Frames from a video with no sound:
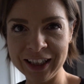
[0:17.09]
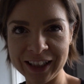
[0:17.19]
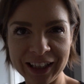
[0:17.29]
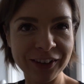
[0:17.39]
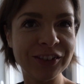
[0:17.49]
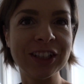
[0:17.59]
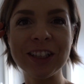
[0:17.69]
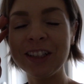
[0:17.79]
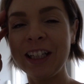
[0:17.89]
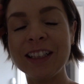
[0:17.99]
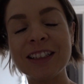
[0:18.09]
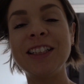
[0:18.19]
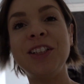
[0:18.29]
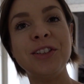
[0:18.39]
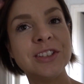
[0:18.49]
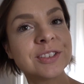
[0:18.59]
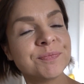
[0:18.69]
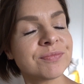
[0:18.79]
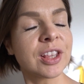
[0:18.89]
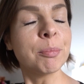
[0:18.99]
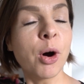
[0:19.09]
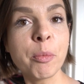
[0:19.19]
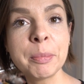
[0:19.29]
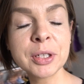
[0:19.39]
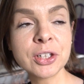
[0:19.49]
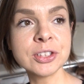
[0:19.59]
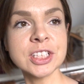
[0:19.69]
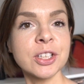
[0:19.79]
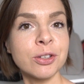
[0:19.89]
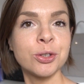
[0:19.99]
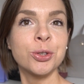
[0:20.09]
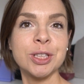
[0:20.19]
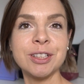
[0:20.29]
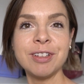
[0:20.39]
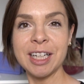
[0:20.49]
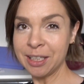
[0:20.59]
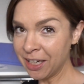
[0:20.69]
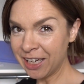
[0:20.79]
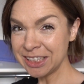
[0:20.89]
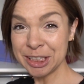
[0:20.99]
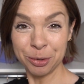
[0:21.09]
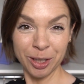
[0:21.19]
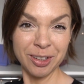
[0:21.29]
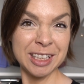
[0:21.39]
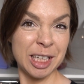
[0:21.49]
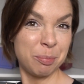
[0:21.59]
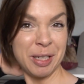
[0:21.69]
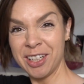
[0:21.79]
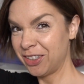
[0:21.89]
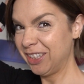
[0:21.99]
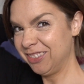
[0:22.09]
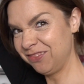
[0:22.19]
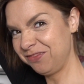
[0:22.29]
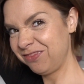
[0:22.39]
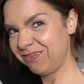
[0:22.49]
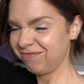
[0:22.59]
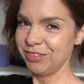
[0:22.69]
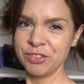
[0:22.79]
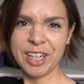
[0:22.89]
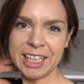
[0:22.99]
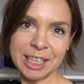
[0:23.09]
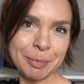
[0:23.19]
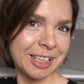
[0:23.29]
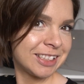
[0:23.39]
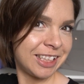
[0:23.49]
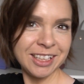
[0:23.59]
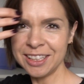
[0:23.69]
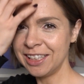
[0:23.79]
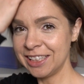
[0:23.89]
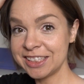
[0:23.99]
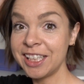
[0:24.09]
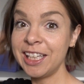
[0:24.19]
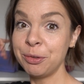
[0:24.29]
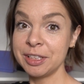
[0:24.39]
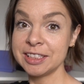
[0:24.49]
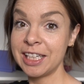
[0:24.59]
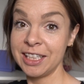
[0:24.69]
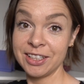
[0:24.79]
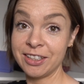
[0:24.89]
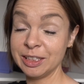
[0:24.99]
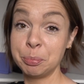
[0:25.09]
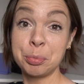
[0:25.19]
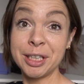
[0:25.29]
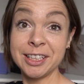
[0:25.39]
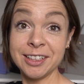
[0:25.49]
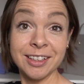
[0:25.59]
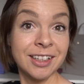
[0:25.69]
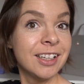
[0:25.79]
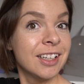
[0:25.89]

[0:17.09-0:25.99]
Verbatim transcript: Now you have to excuse the mop because I got caught in the rain. I actually quite like it a bit like rainy, messy. That's the thing with this haircut, it's brilliant.